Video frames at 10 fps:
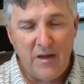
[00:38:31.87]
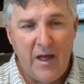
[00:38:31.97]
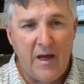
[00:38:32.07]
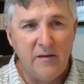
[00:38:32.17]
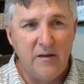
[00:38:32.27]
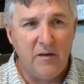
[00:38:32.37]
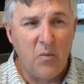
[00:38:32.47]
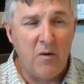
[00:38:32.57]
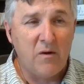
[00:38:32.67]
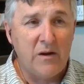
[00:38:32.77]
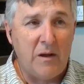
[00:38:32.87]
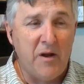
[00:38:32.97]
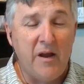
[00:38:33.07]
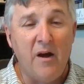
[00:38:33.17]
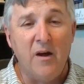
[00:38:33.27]
And we were
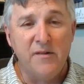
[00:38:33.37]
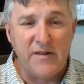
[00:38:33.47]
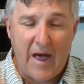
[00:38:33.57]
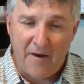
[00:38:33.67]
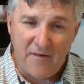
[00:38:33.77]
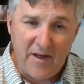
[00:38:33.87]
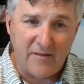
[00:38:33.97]
coming in on a Saturday,